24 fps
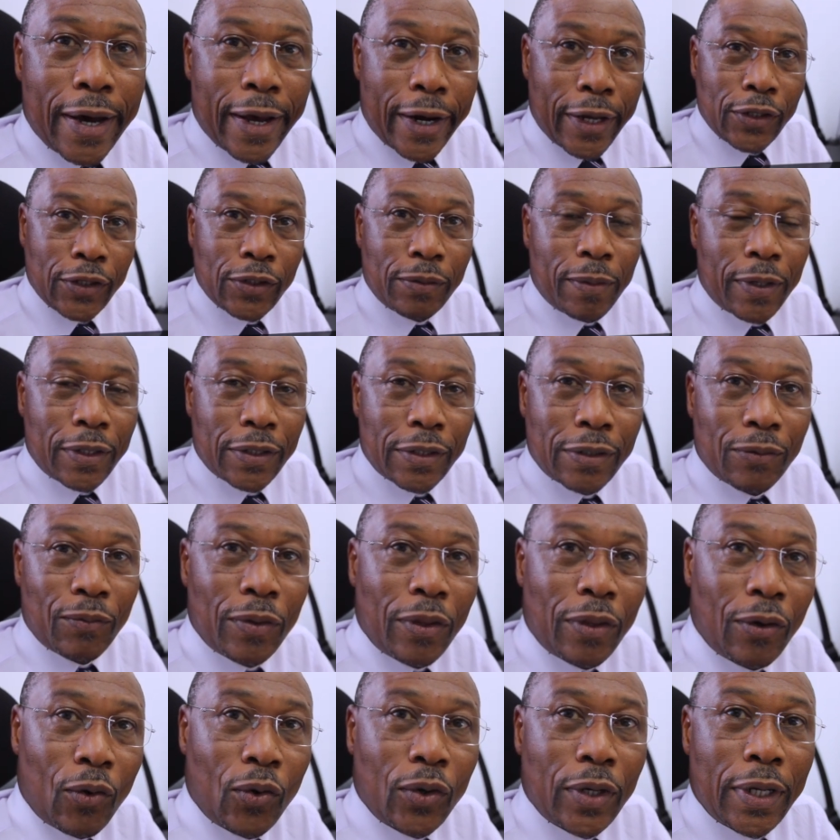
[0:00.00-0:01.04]
arrangements with
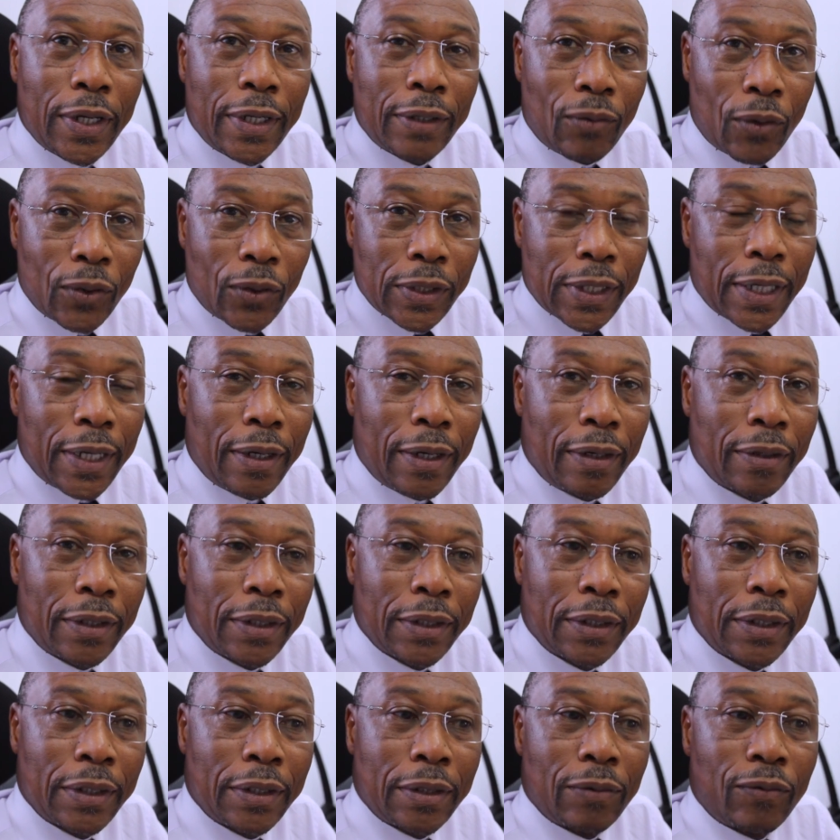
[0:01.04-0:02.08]
the hotel
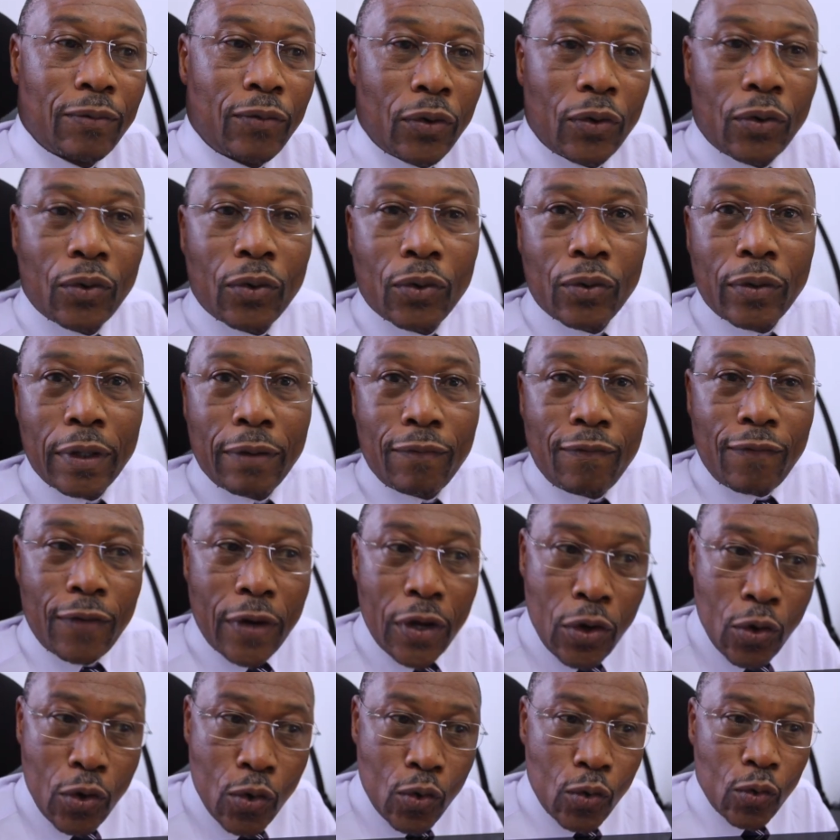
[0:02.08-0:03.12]
for the
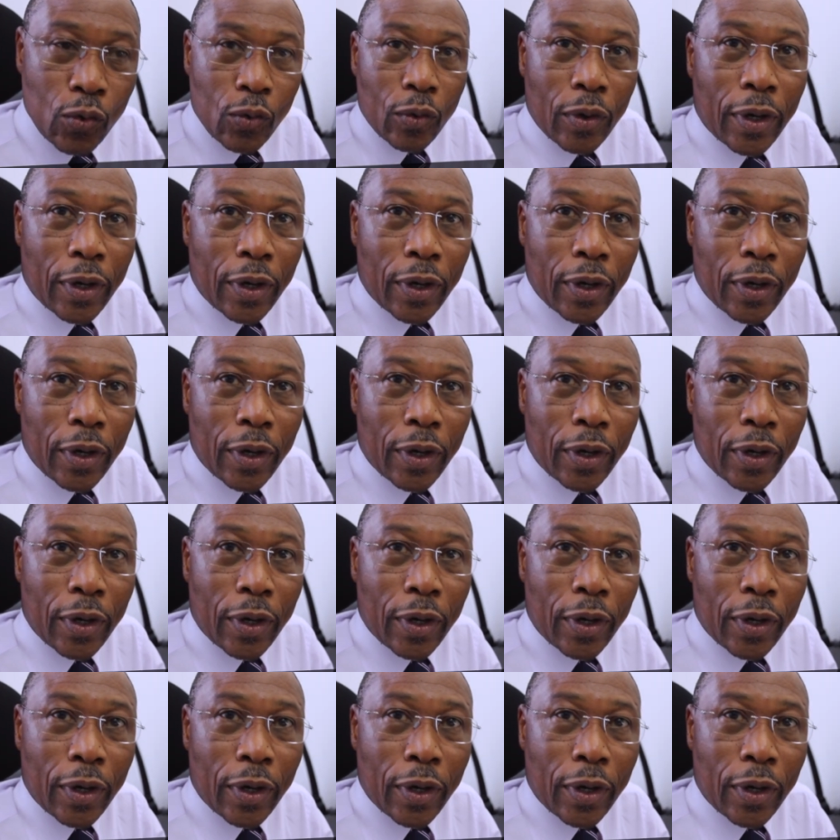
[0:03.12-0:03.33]
venue